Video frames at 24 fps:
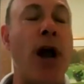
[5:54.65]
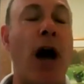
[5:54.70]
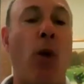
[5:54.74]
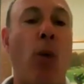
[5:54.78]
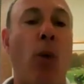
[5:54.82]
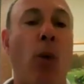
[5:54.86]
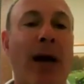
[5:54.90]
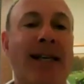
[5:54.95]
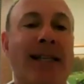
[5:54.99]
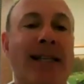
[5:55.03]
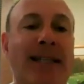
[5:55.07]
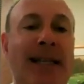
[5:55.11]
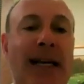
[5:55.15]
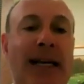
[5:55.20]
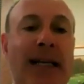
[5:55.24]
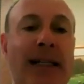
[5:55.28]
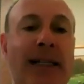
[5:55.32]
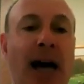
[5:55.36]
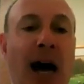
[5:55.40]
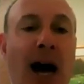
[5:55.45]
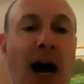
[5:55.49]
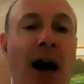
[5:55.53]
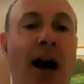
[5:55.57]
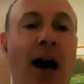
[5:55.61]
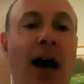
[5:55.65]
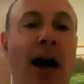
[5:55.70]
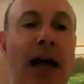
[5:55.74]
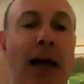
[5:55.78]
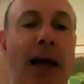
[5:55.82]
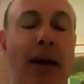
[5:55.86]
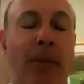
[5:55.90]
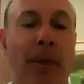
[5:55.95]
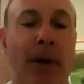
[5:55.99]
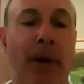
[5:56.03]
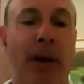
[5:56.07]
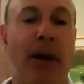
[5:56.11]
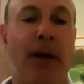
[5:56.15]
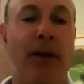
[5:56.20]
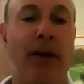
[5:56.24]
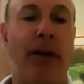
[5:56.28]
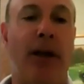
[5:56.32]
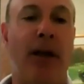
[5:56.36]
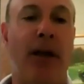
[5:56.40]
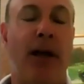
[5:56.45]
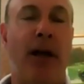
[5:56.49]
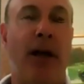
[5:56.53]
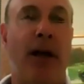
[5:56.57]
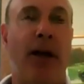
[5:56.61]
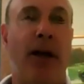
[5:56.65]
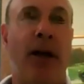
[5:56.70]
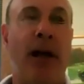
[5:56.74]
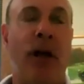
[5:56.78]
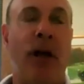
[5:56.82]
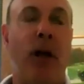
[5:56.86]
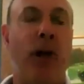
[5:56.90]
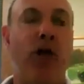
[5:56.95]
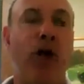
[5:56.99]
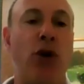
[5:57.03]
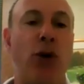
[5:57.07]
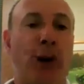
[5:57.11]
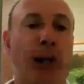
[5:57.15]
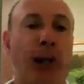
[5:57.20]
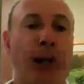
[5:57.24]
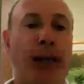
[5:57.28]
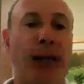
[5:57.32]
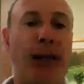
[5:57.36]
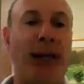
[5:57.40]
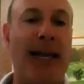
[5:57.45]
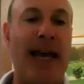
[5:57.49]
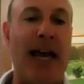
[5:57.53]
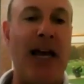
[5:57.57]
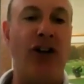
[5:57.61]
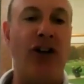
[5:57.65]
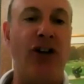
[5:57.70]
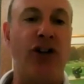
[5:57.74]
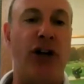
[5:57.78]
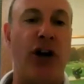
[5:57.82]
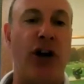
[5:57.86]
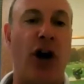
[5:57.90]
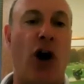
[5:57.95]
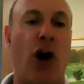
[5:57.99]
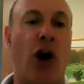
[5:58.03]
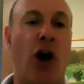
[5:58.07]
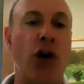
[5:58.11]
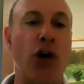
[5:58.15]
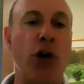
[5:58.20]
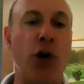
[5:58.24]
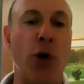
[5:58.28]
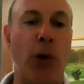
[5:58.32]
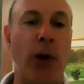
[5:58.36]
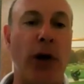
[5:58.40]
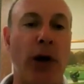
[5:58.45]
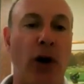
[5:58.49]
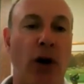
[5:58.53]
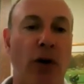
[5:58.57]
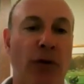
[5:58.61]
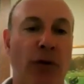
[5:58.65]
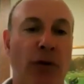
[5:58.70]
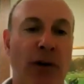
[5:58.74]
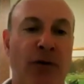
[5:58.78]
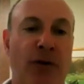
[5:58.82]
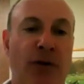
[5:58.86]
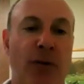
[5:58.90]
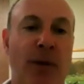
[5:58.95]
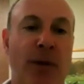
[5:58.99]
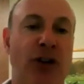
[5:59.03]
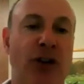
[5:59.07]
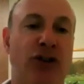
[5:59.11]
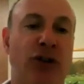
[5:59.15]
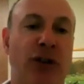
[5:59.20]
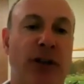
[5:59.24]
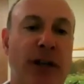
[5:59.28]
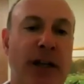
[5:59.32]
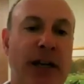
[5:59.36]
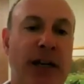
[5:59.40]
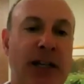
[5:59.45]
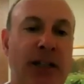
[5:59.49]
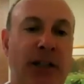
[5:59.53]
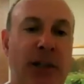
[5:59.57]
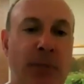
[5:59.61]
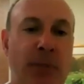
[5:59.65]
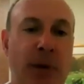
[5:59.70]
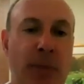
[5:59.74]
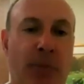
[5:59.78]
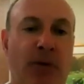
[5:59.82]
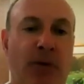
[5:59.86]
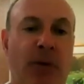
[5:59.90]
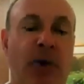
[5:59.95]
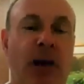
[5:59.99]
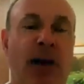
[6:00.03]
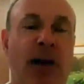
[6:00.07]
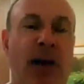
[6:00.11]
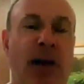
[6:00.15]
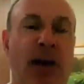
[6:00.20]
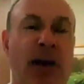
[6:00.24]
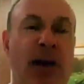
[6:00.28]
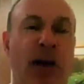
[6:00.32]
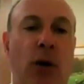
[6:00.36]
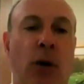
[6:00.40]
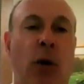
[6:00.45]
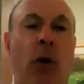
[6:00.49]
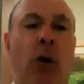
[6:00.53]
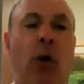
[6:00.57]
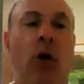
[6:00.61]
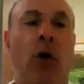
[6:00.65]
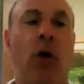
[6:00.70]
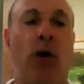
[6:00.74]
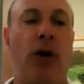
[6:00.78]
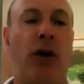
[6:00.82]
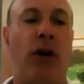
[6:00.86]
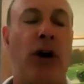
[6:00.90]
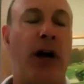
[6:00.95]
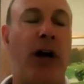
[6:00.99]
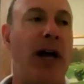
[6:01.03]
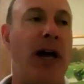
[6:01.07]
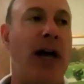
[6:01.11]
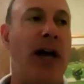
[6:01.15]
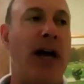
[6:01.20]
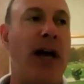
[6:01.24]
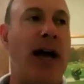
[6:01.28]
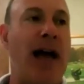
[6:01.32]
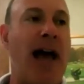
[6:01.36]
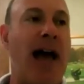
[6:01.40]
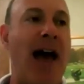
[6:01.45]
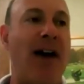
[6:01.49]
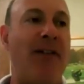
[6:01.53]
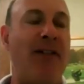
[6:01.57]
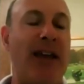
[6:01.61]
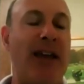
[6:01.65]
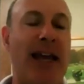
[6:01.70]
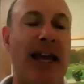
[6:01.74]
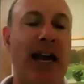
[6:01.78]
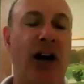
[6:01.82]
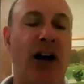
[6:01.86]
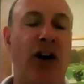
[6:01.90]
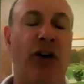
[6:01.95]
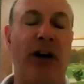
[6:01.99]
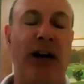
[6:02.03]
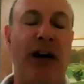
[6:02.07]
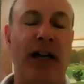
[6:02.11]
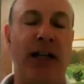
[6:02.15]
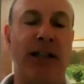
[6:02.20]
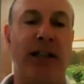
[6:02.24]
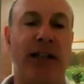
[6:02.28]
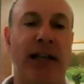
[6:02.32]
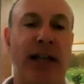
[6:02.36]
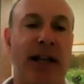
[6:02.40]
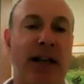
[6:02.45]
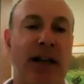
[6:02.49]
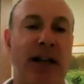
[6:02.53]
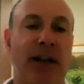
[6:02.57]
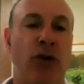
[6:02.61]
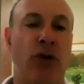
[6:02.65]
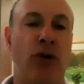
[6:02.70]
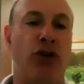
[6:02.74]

wasting time like we do in litigation, arguing over information that needs to be provided, or having hearings that you